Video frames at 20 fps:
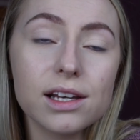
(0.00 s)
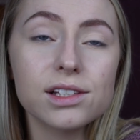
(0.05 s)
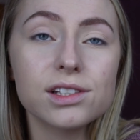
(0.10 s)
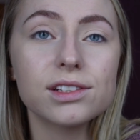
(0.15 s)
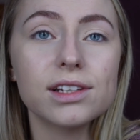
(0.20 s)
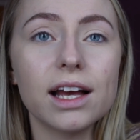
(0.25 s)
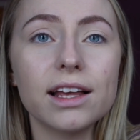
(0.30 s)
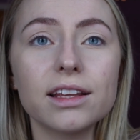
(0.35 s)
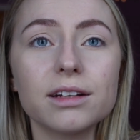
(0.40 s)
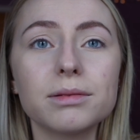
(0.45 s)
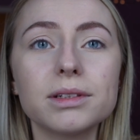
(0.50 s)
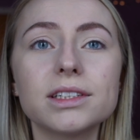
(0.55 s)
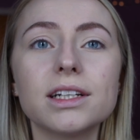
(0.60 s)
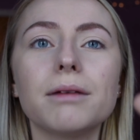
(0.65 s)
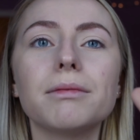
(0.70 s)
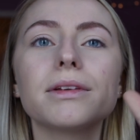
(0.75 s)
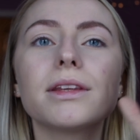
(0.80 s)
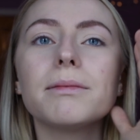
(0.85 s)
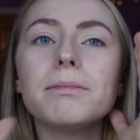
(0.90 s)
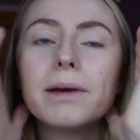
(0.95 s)
So now that we're
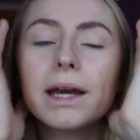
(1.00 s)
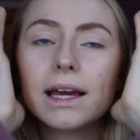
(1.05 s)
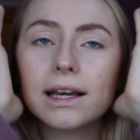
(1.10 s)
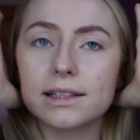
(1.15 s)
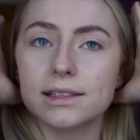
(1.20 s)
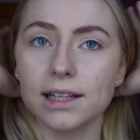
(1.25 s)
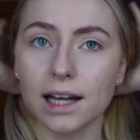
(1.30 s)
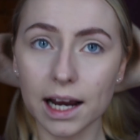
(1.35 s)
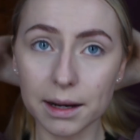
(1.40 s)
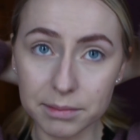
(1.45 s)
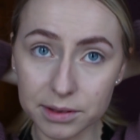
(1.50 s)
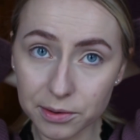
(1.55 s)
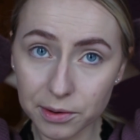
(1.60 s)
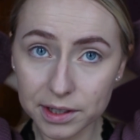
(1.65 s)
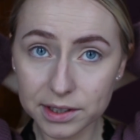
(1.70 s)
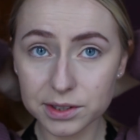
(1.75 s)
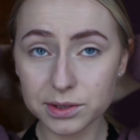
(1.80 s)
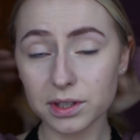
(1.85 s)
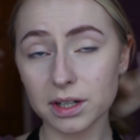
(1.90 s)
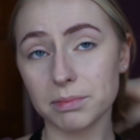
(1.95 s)
done with the base, I'm
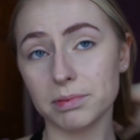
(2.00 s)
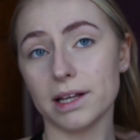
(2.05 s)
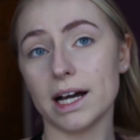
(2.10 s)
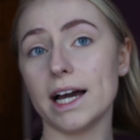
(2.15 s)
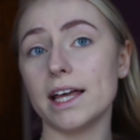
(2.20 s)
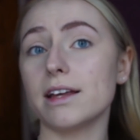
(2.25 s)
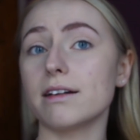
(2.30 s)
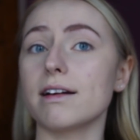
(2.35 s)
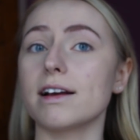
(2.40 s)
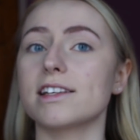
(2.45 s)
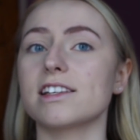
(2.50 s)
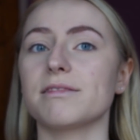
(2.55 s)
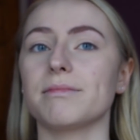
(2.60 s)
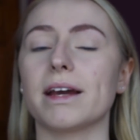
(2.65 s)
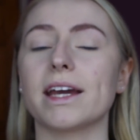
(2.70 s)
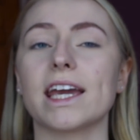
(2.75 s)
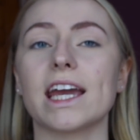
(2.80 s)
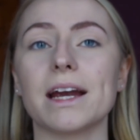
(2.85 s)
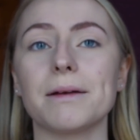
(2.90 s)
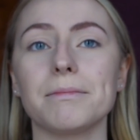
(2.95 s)
going to apply the rest of
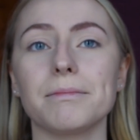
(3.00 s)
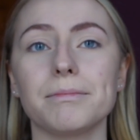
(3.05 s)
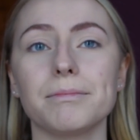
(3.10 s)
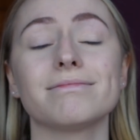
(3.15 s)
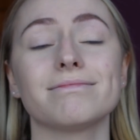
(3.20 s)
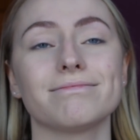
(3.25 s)
my camera.